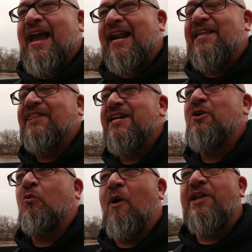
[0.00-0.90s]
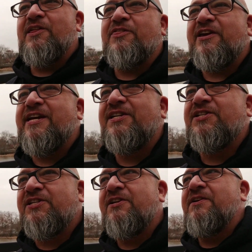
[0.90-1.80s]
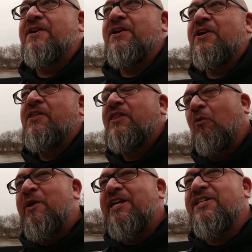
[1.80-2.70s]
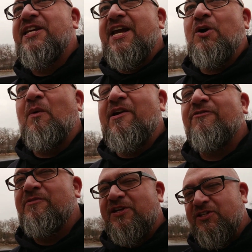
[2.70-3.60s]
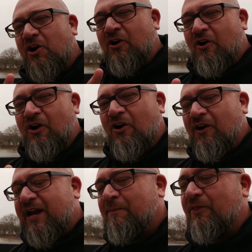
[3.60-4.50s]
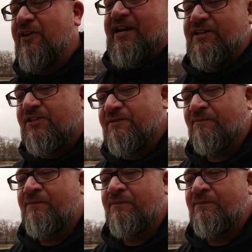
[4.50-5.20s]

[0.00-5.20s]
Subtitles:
And I think one of the things that we can take away from this are a couple things.